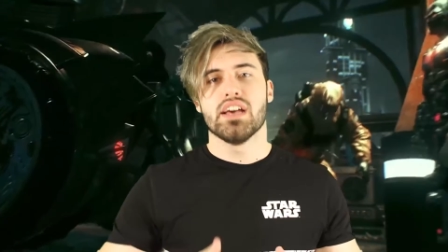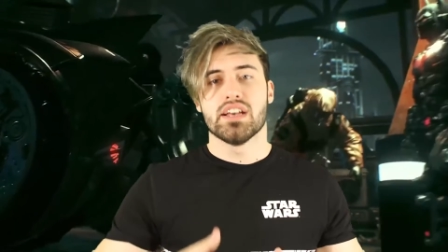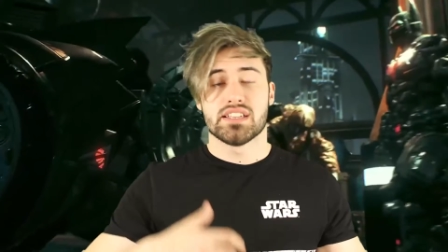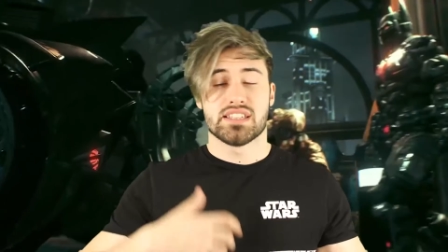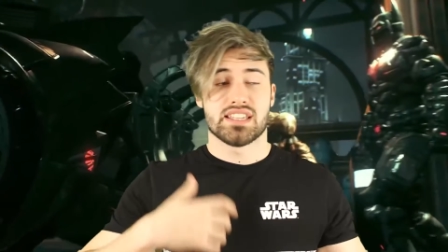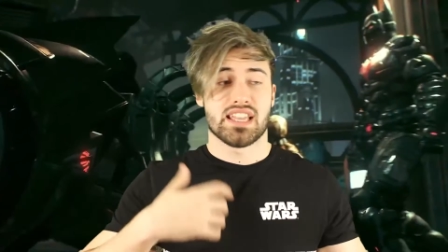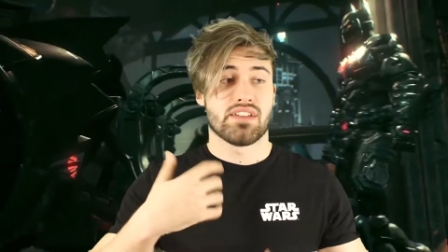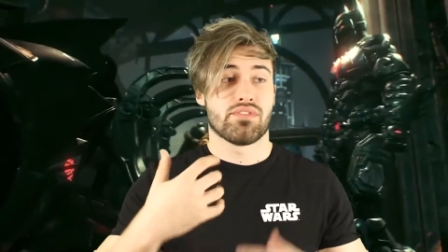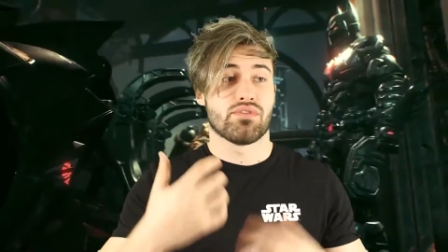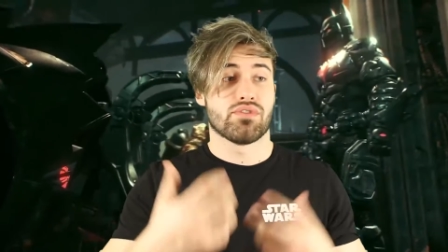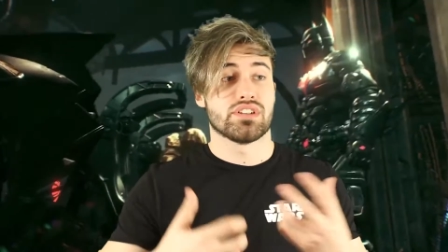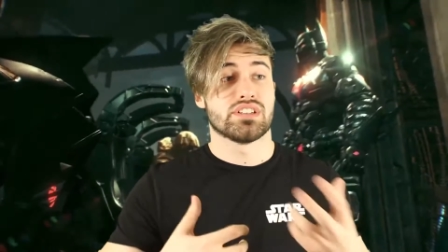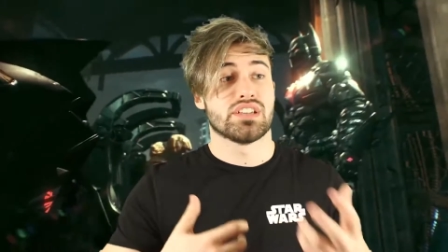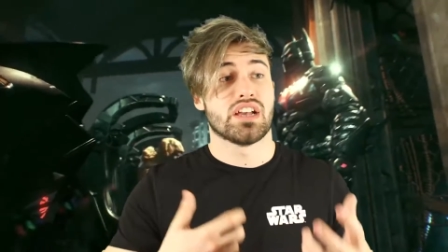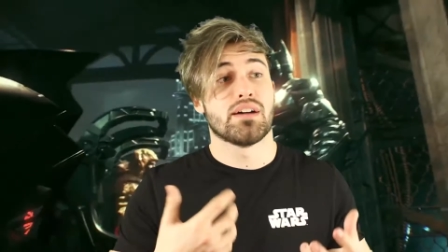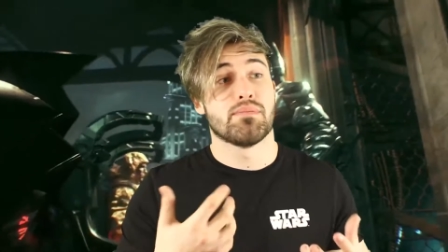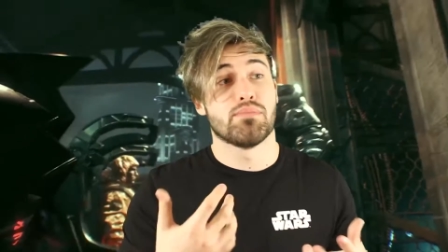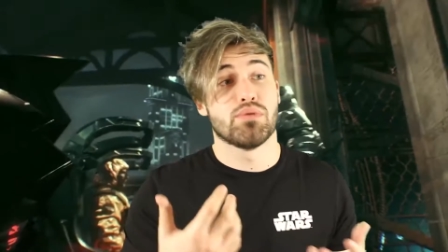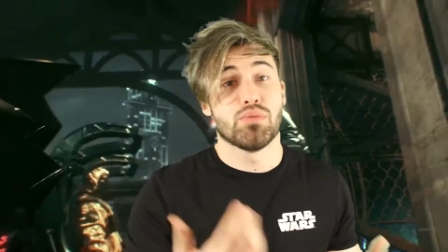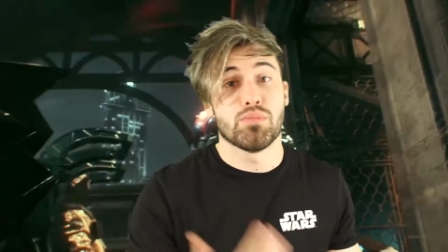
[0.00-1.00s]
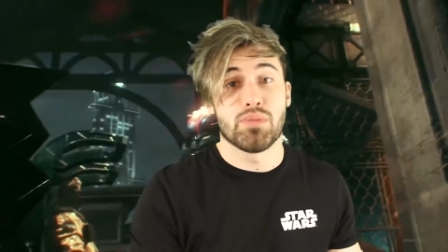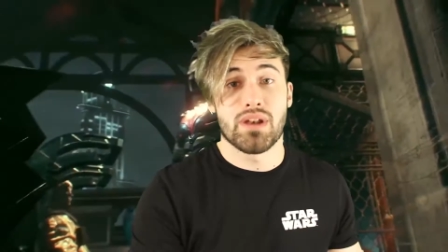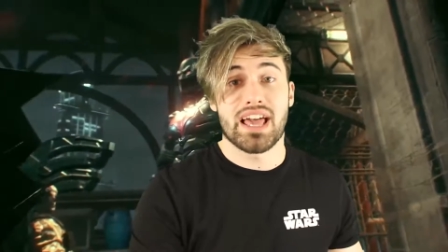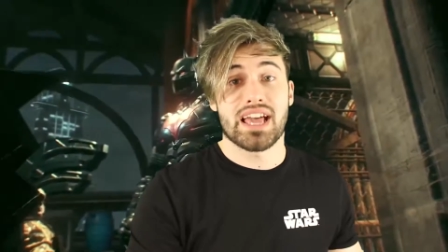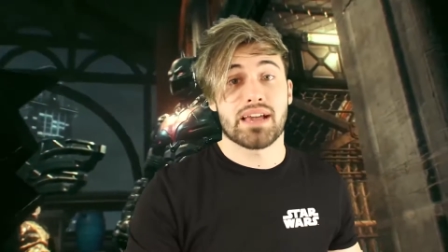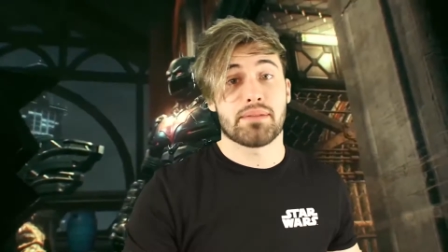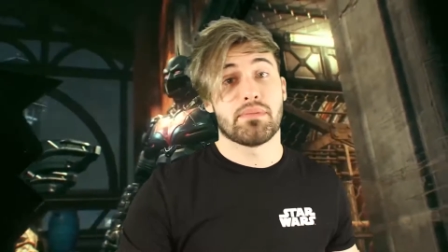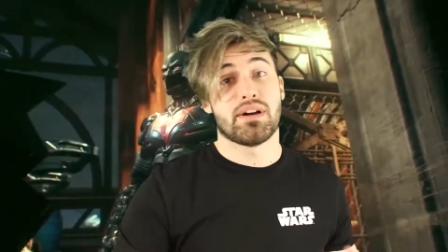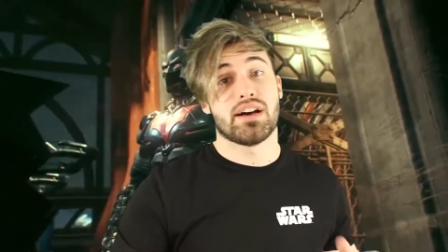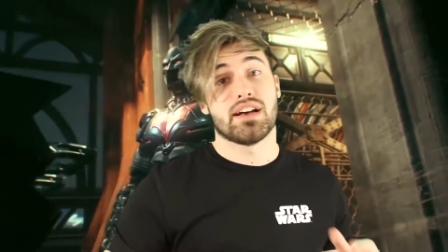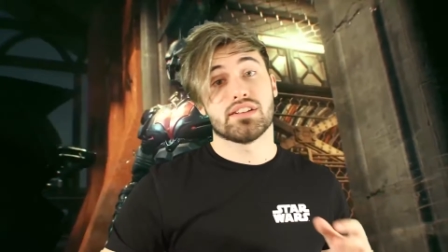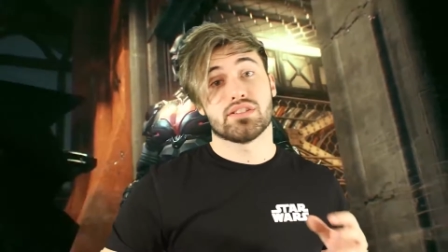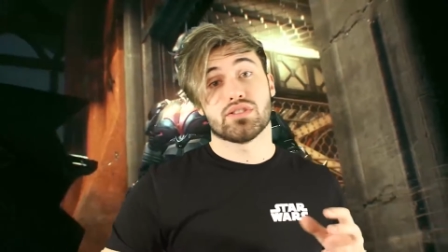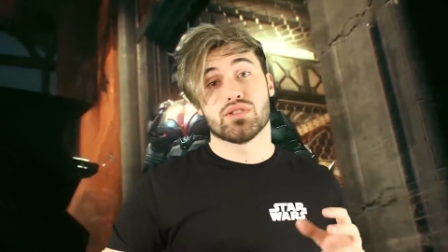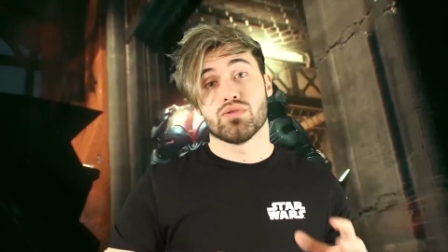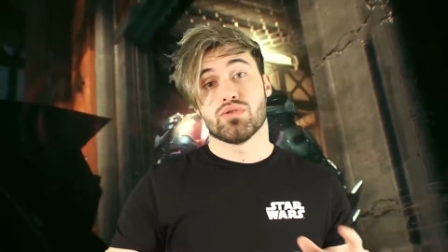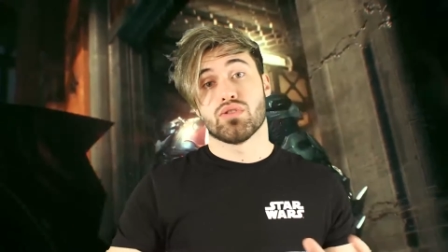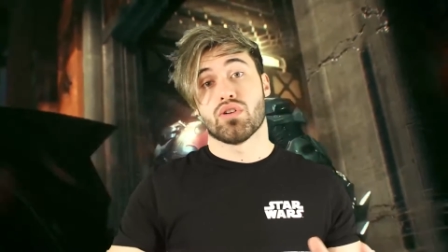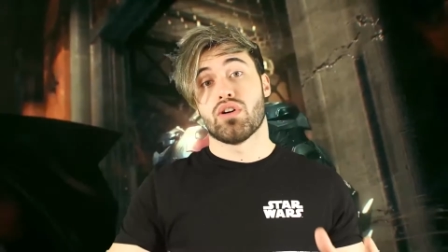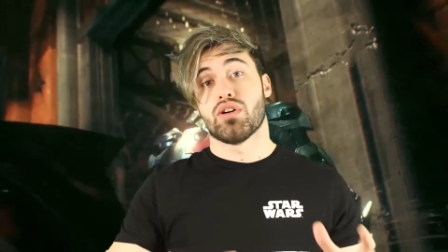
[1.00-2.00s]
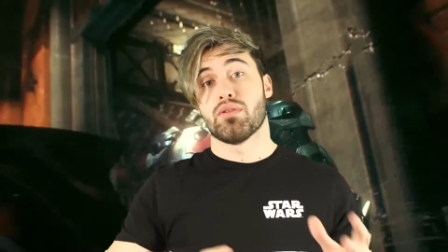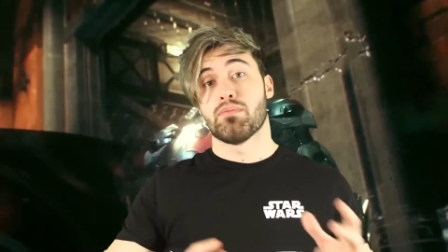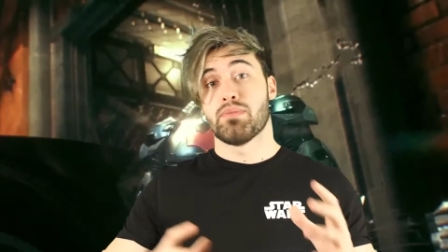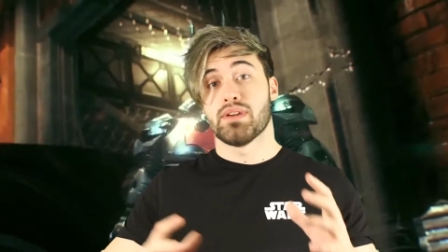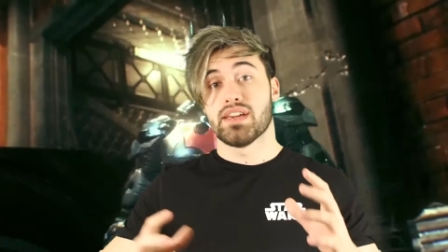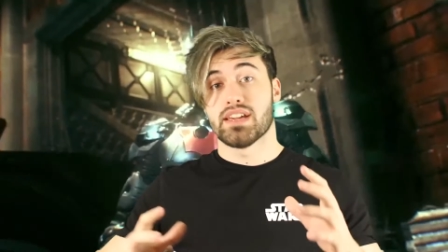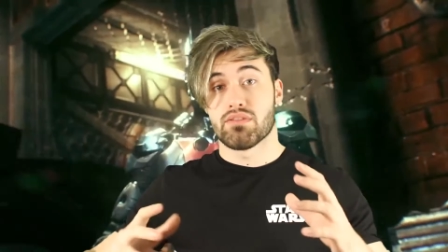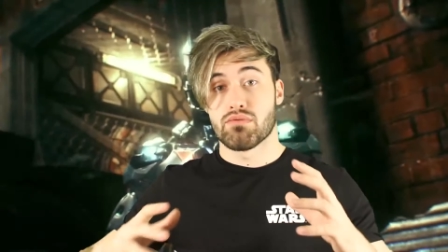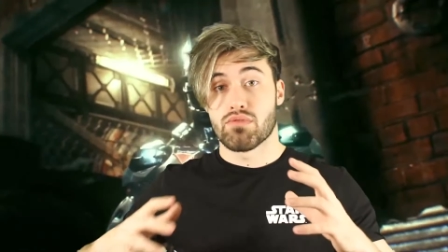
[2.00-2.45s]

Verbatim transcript: Say, for example, Black Mask, who got a big